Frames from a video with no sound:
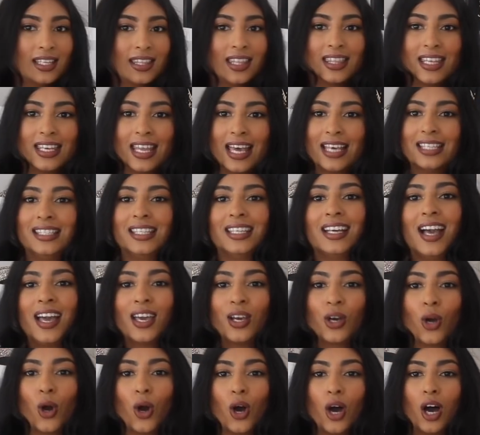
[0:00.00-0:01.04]
then the next thing I
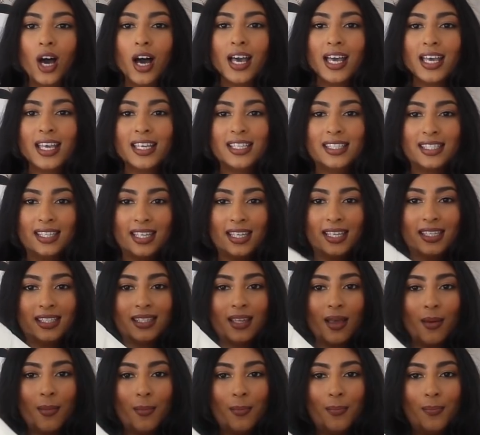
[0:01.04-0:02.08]
got is this
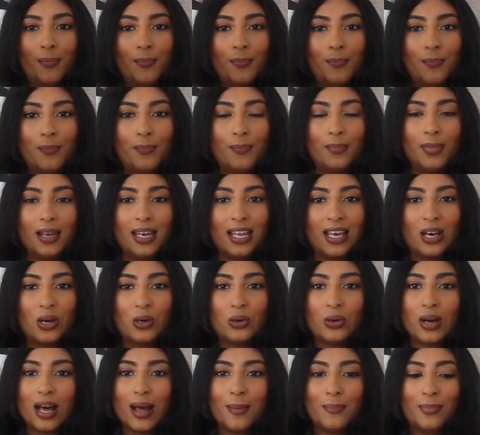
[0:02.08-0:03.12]

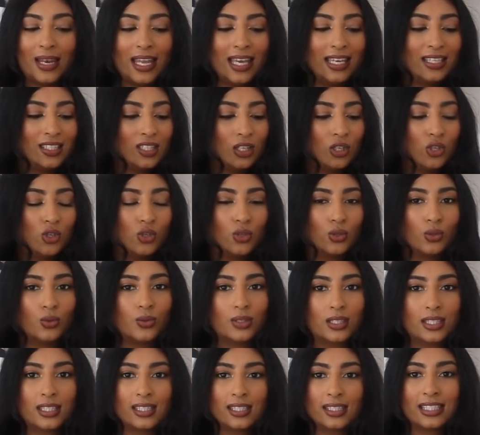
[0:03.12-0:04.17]
little blazer
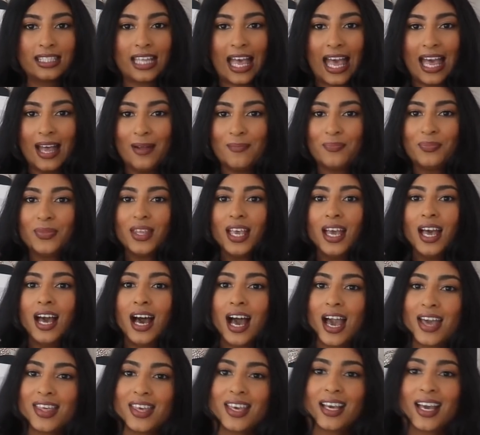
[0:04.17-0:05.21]
short set.
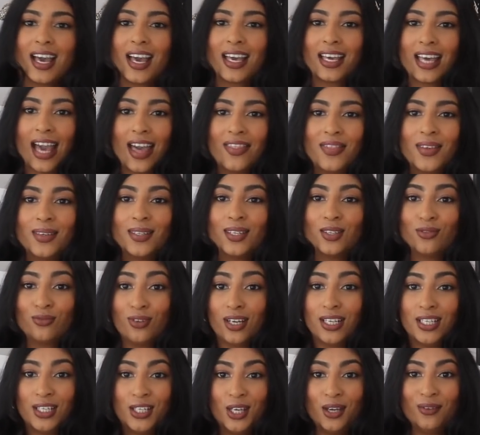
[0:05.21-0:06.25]
I think again this is
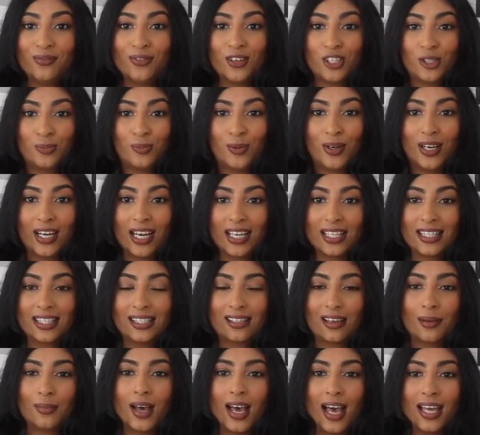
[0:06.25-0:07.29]
really cute for spring and
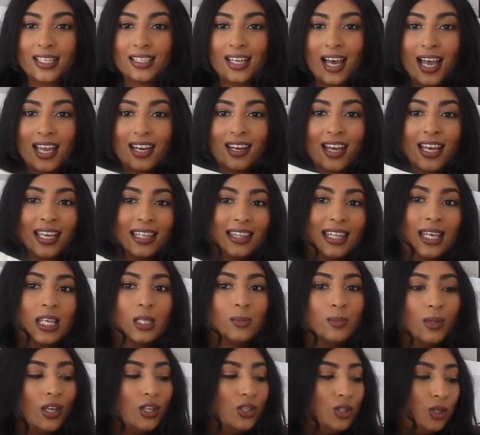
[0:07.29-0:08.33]
summer and I like these
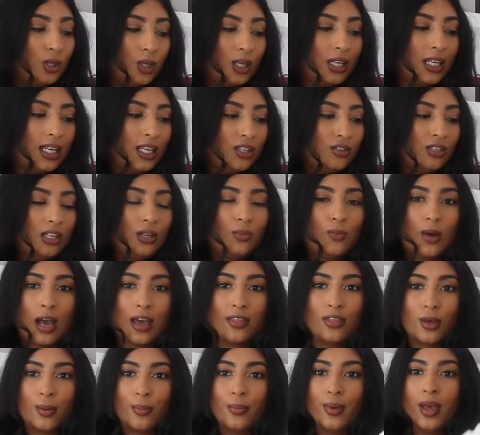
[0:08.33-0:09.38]
because you can literally wear
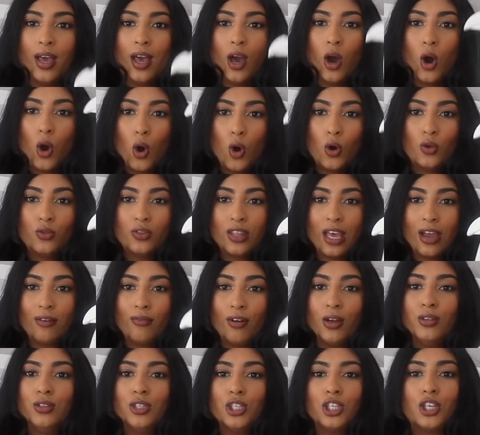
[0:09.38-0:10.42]
them on their
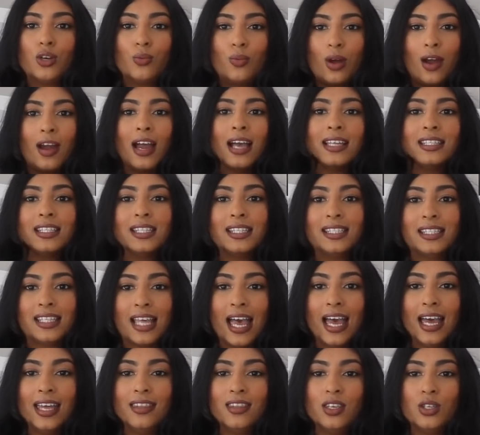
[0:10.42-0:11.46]
own, so you can wear it as a
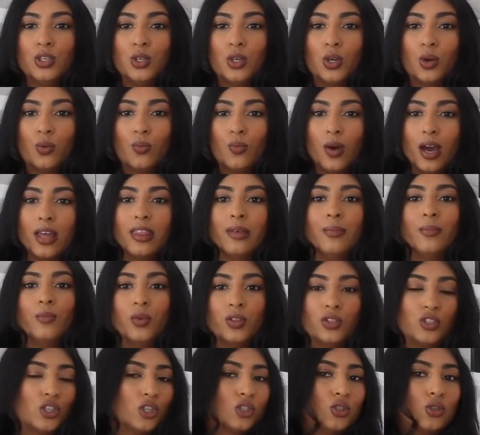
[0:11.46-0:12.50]
set and then you can wear them
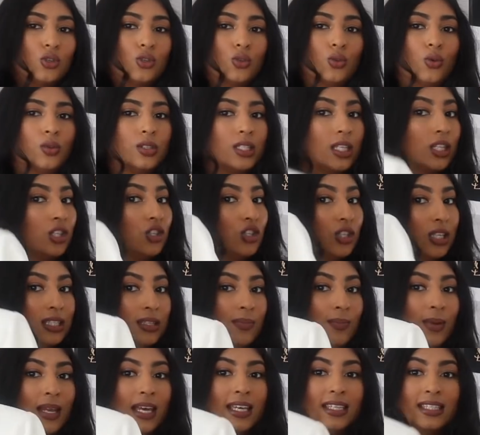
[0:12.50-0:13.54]
with just the shorts and just
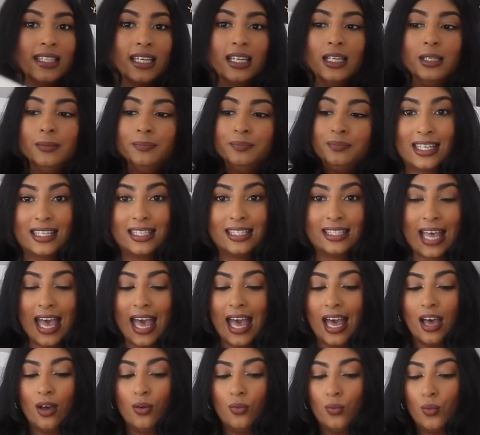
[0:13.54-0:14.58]
the blazer. This
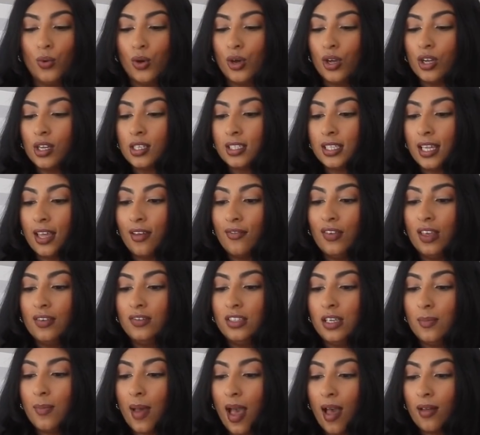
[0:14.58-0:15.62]
set was
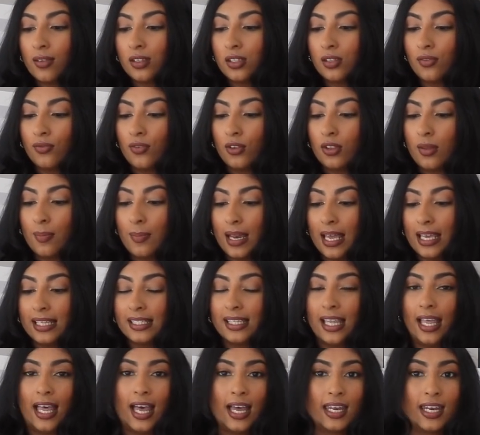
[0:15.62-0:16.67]
fifty pounds for the
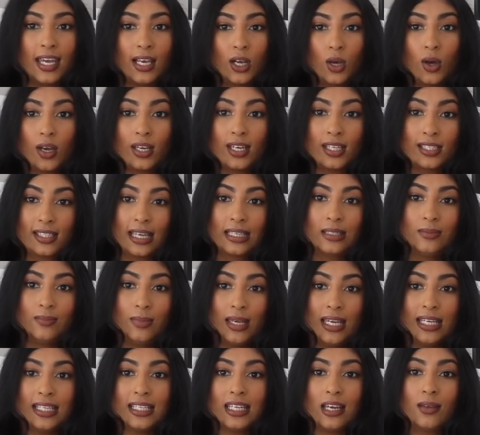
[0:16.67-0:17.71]
blazer and I got in a size
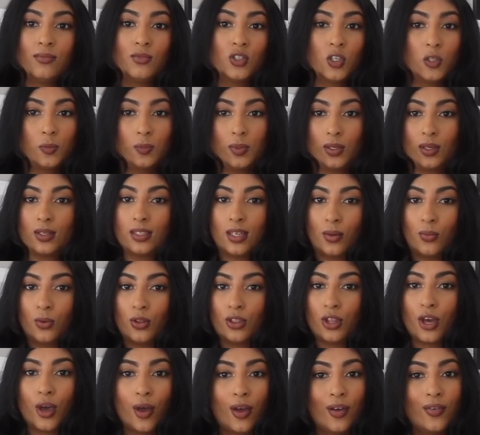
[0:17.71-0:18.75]
medium just because I
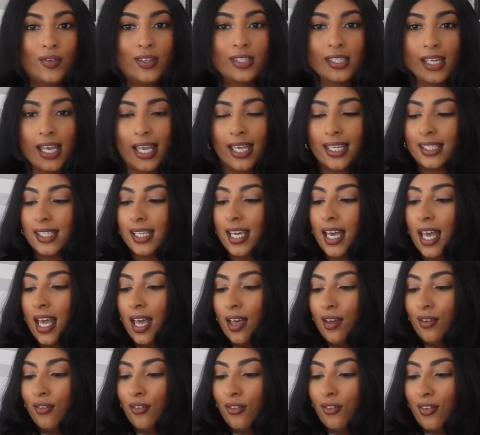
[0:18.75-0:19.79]
want the oversized
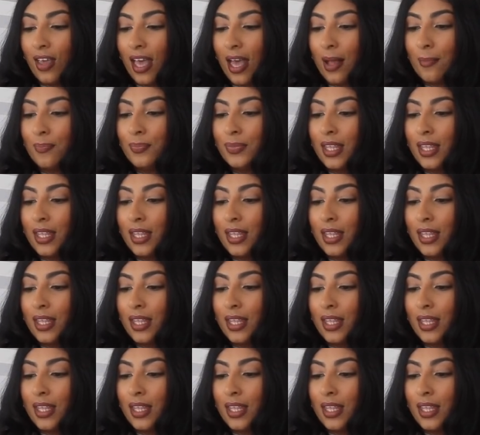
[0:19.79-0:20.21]
fit,